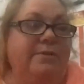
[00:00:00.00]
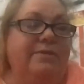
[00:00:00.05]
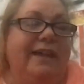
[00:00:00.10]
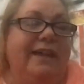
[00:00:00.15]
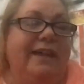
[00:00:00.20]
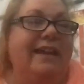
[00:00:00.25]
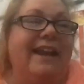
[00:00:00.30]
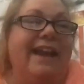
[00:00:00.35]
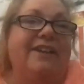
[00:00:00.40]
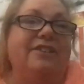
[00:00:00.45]
they
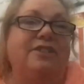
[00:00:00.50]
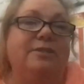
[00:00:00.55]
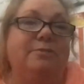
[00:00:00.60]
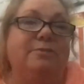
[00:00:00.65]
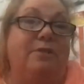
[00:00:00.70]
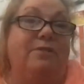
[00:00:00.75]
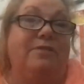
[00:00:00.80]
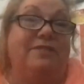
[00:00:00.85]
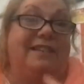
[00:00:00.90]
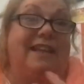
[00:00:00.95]
can actually
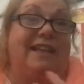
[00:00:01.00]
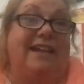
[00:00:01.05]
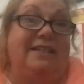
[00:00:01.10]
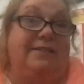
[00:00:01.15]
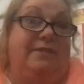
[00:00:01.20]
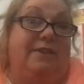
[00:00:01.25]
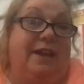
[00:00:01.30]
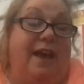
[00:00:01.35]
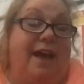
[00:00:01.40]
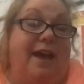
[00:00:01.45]
grow the size
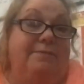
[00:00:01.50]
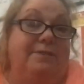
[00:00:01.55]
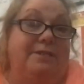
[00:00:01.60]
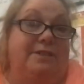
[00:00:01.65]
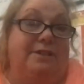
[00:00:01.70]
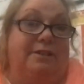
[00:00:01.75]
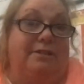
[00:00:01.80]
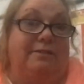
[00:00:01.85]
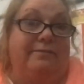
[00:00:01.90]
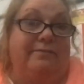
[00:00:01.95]
of a
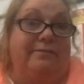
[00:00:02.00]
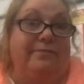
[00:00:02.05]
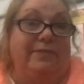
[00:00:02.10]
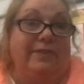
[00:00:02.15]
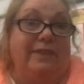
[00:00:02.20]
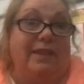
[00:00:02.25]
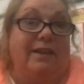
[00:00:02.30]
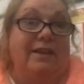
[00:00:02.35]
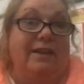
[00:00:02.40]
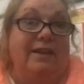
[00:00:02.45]
lobster.
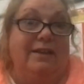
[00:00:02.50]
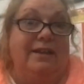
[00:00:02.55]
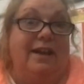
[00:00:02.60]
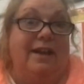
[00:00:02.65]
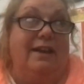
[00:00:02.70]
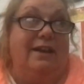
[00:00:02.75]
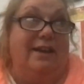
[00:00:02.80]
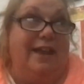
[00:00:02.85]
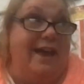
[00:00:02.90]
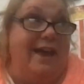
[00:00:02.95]

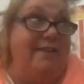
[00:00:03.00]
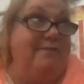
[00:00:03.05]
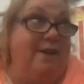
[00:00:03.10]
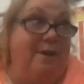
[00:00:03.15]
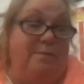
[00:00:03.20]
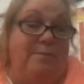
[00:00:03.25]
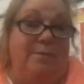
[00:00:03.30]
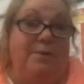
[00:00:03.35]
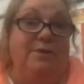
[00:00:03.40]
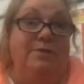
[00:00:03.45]
Mm-hmm. A lot of
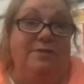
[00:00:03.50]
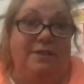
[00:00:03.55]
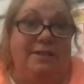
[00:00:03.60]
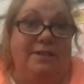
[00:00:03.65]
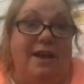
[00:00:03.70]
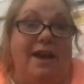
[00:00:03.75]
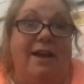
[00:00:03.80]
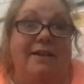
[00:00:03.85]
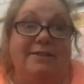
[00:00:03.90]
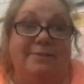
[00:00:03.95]
our brood
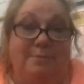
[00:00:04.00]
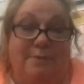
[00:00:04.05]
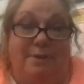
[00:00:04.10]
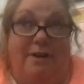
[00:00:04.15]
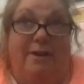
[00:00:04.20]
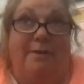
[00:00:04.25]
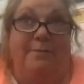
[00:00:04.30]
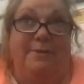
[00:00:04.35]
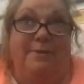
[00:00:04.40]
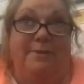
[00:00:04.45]
stocks were
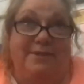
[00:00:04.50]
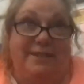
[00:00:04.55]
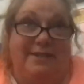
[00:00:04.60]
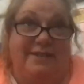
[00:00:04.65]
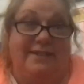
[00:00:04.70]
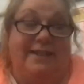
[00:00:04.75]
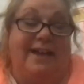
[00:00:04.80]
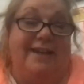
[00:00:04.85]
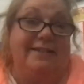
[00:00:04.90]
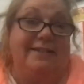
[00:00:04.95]
almost the
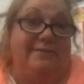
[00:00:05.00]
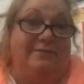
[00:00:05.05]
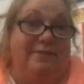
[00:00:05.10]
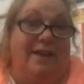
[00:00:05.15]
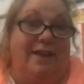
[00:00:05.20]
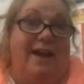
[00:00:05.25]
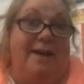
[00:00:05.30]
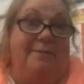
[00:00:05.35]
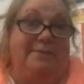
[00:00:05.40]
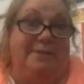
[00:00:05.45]
size of
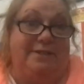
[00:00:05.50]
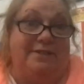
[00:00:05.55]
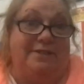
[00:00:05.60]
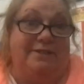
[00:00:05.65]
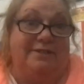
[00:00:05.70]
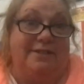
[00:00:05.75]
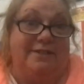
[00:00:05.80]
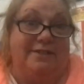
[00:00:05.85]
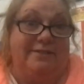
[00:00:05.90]
lobsters.